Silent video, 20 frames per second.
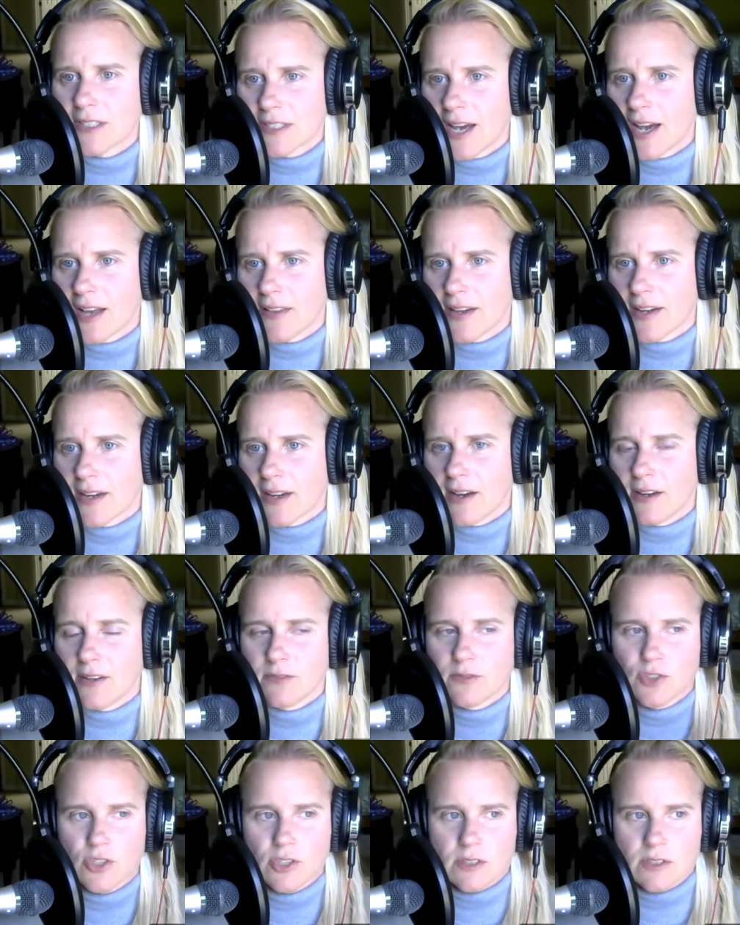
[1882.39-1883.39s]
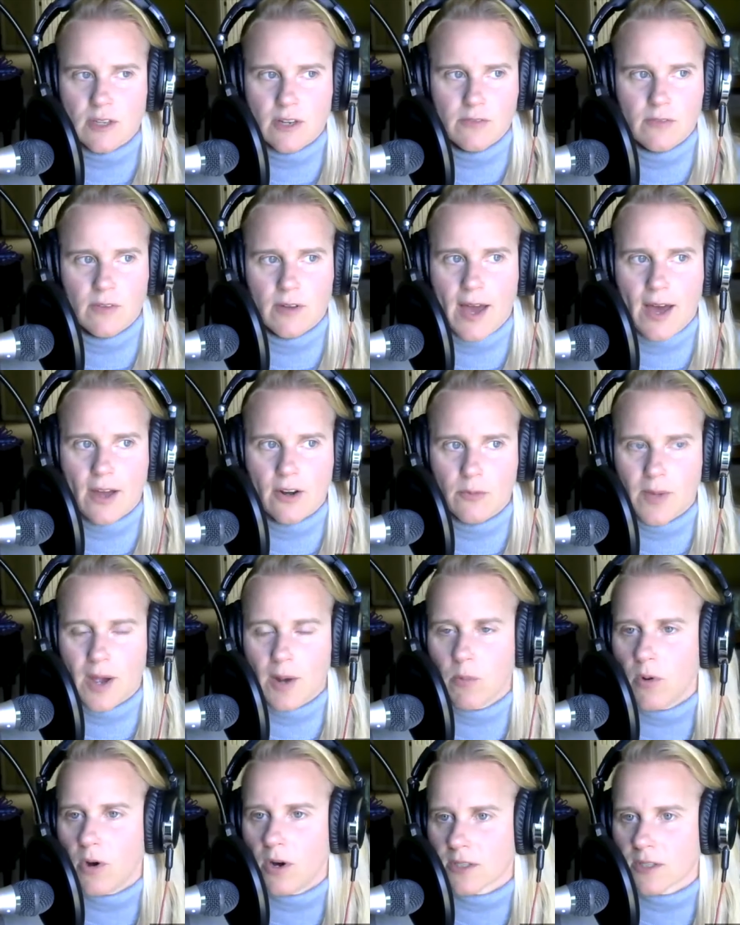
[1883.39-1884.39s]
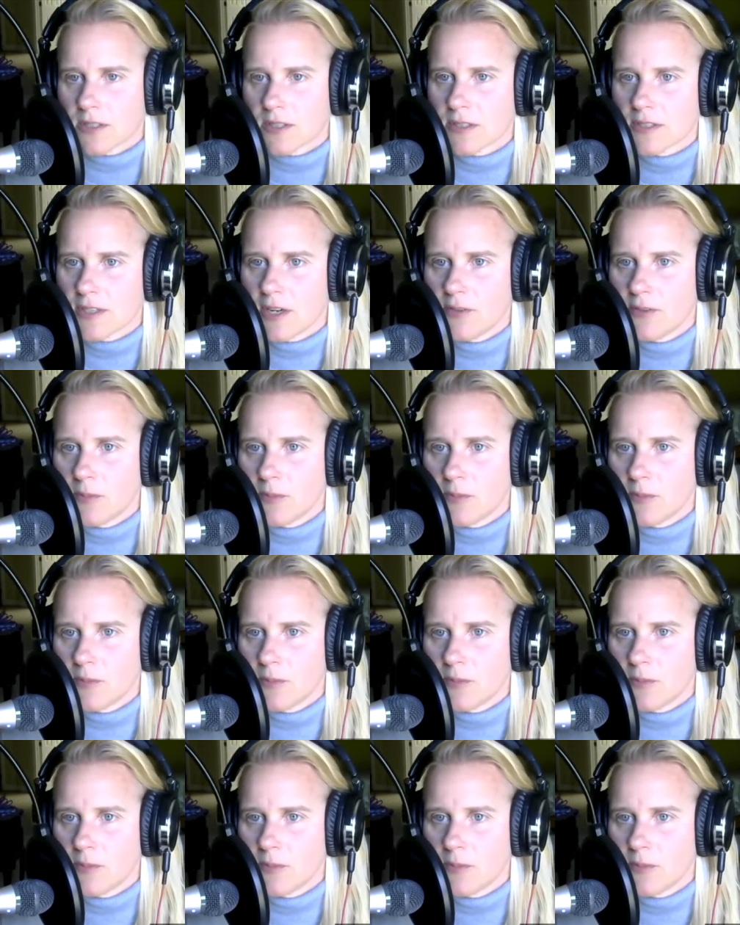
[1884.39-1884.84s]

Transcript: Yeah. Like uh, just uh, out of my walks and stuff.